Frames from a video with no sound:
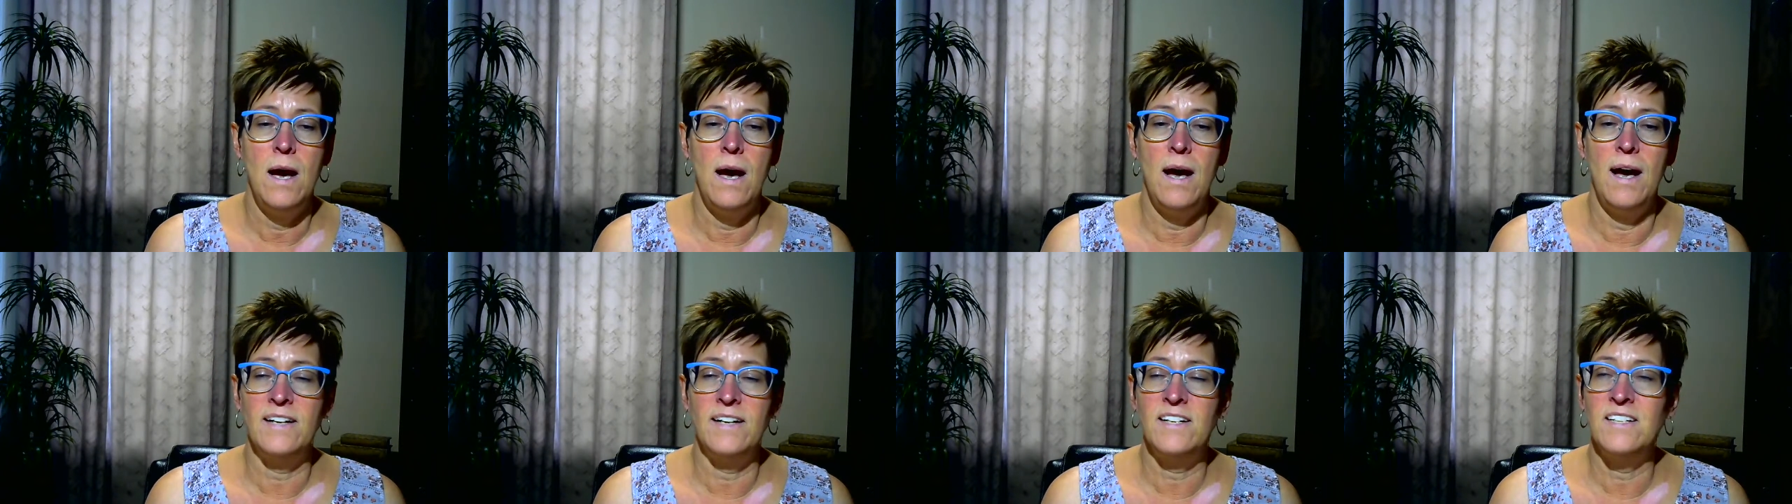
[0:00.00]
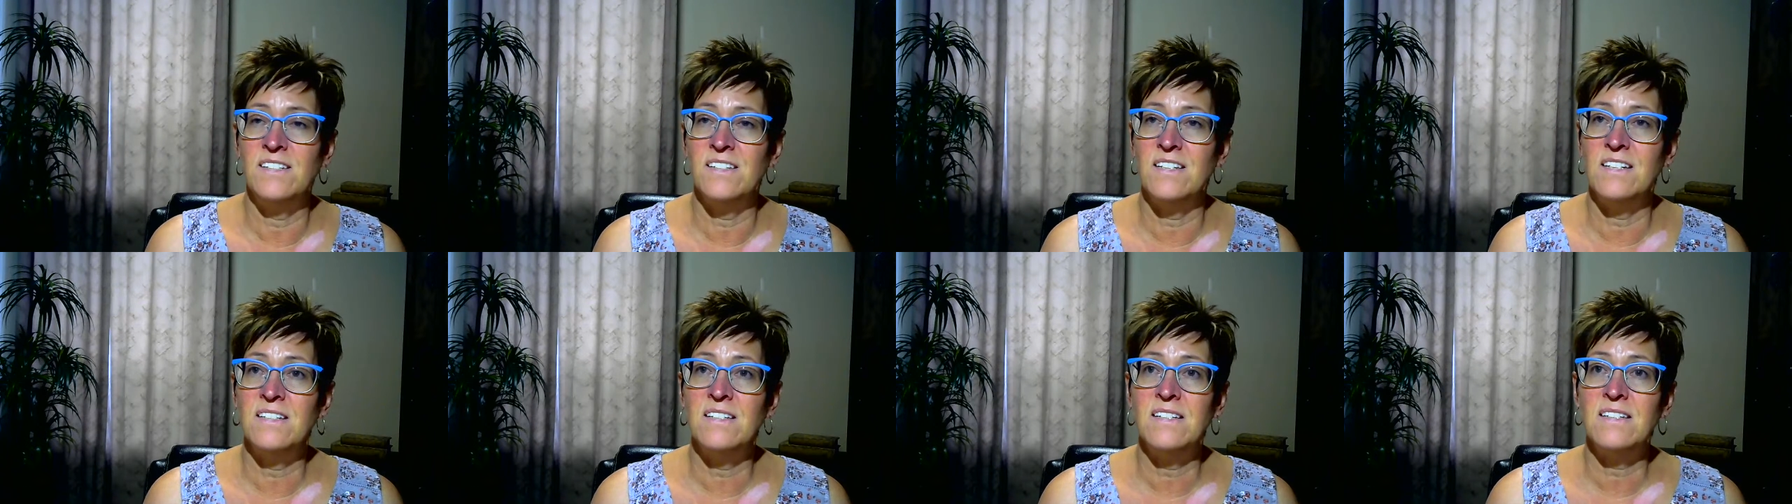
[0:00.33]

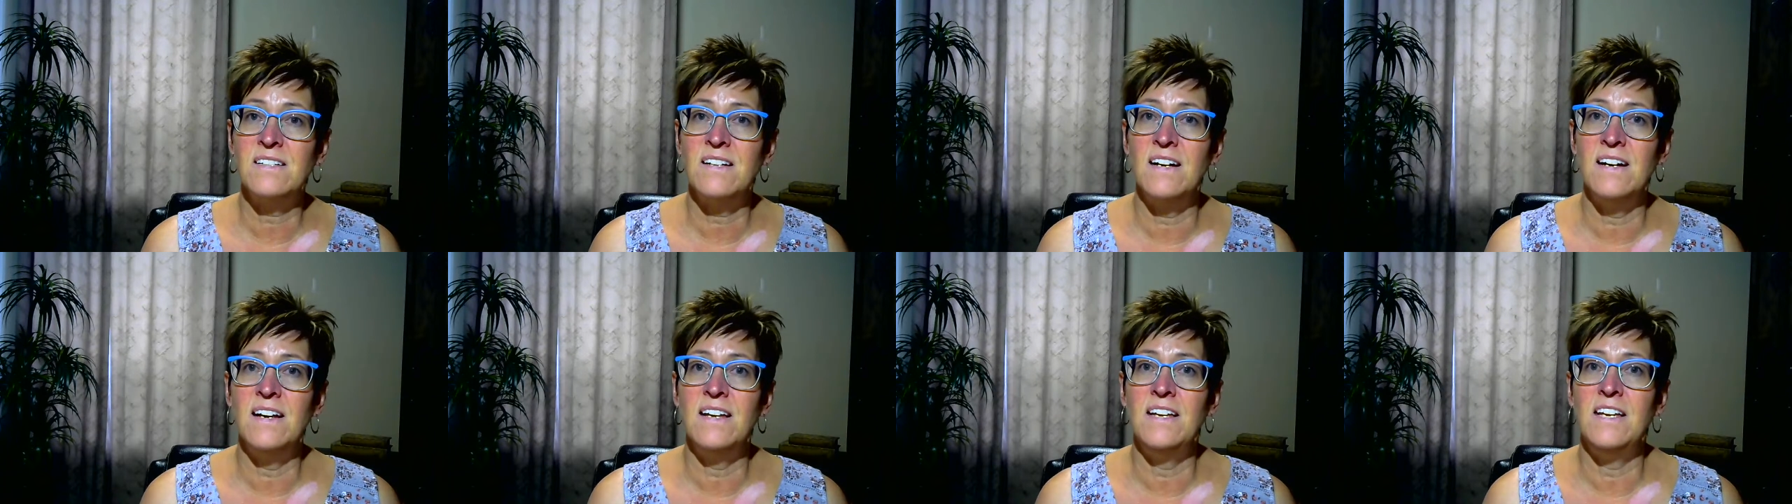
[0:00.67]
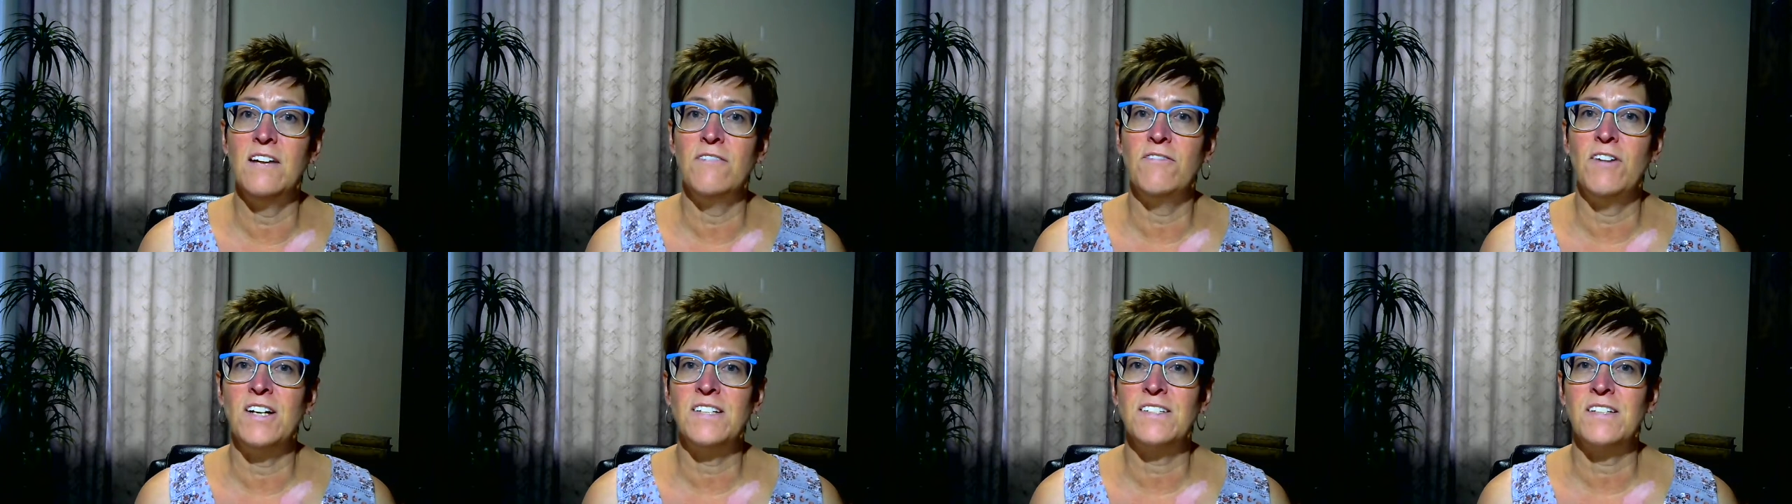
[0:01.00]
because this is going to
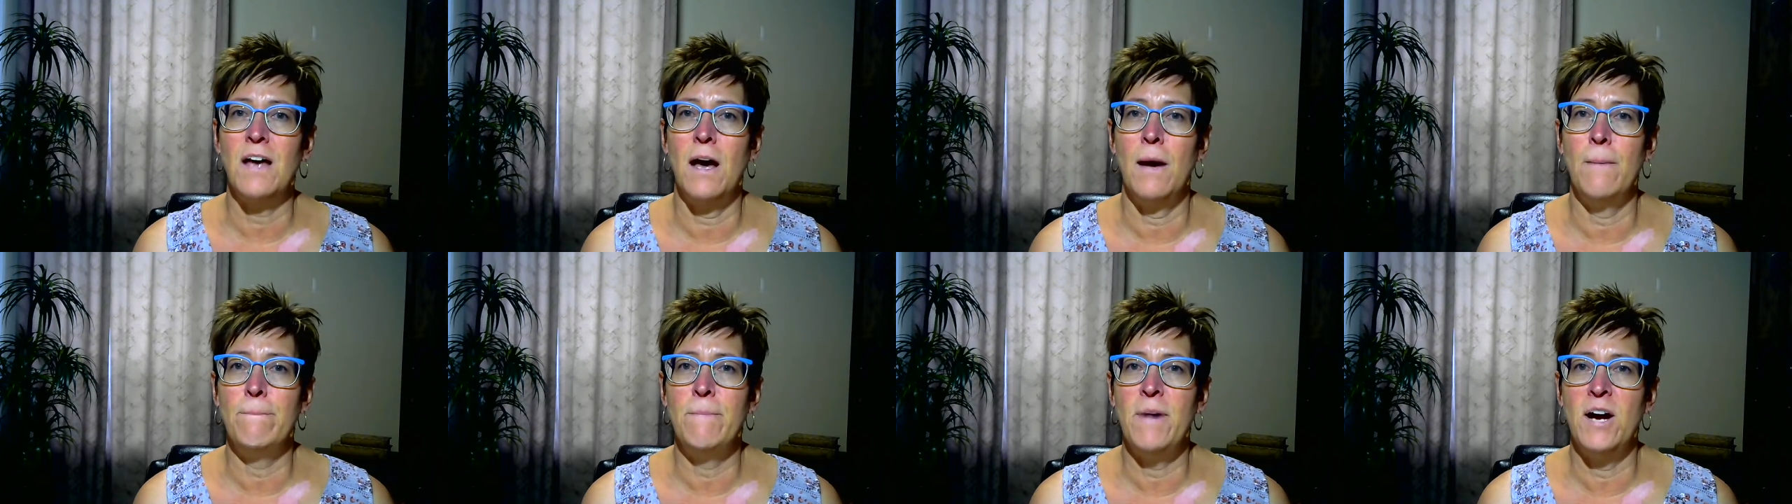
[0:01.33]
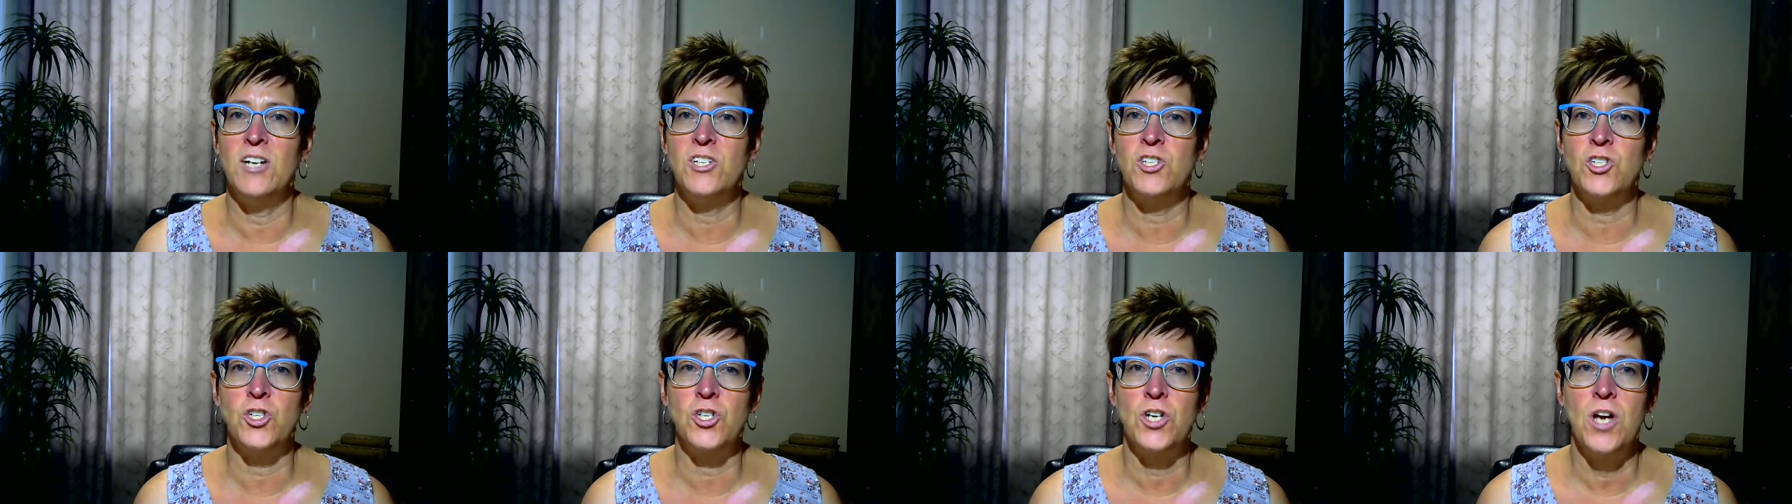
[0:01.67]
give us a
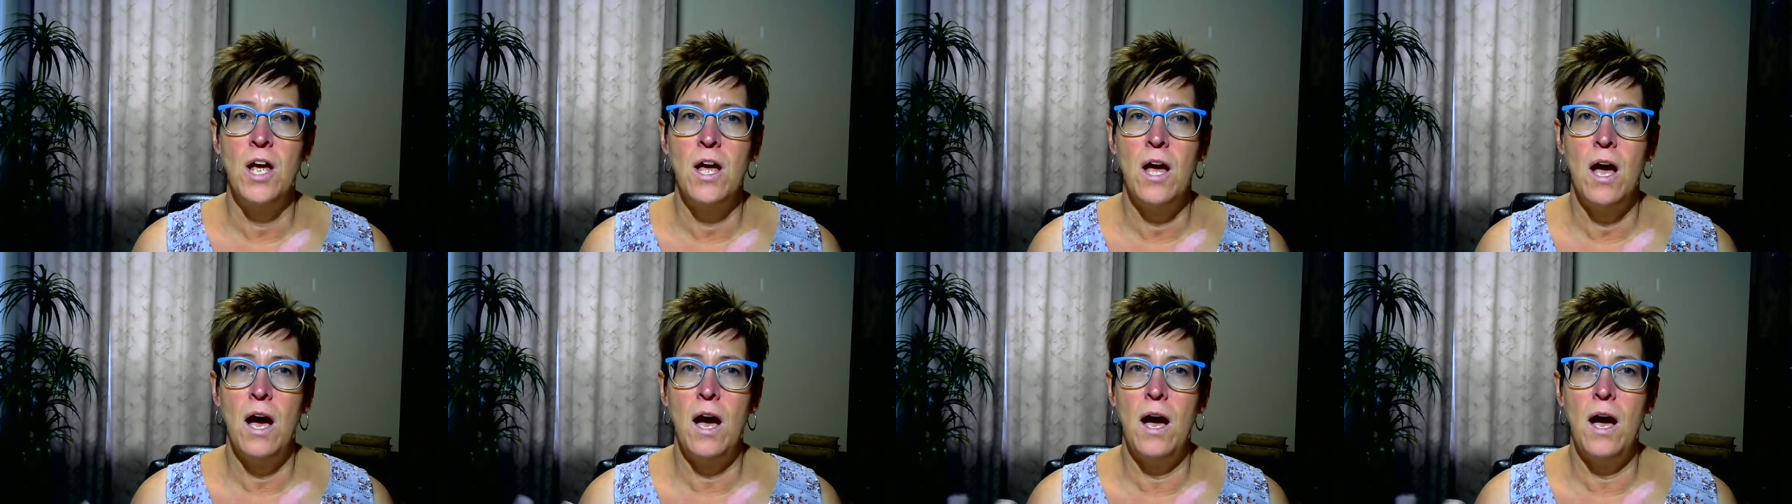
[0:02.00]
much